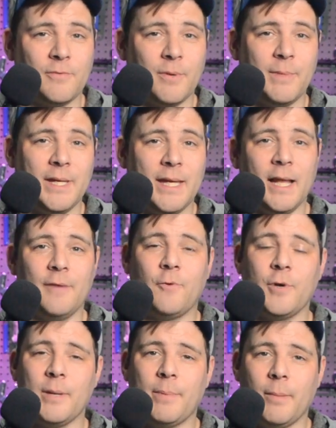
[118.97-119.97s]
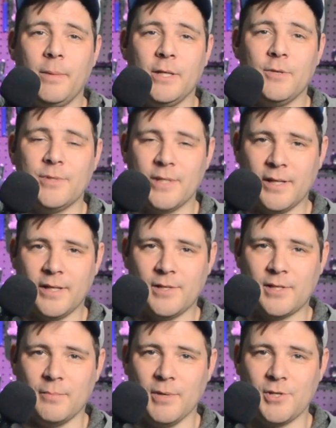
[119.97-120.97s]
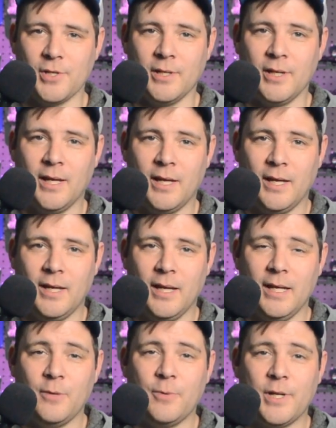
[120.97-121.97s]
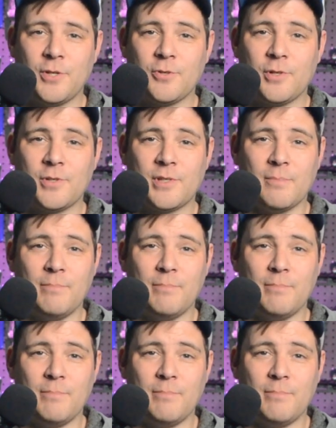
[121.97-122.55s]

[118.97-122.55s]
from the California Public Utilities Commission, and it would introduce some